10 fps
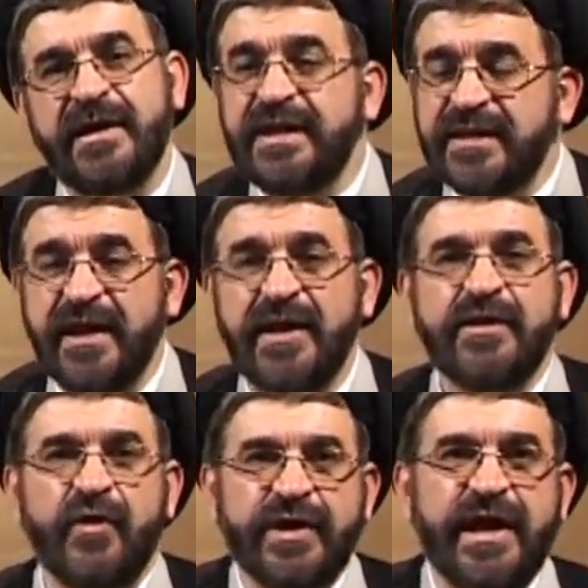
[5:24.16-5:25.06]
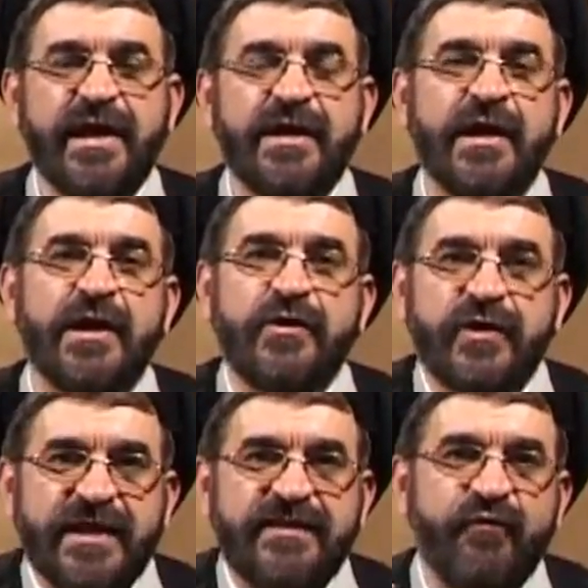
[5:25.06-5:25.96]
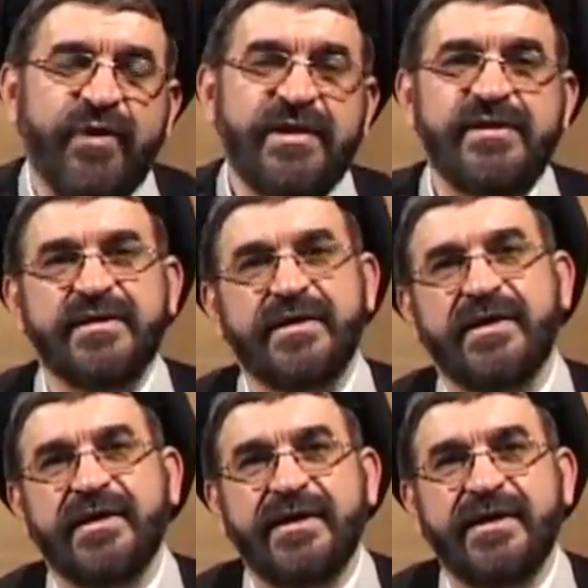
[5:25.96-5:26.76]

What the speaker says: He says, okay, look at the winter.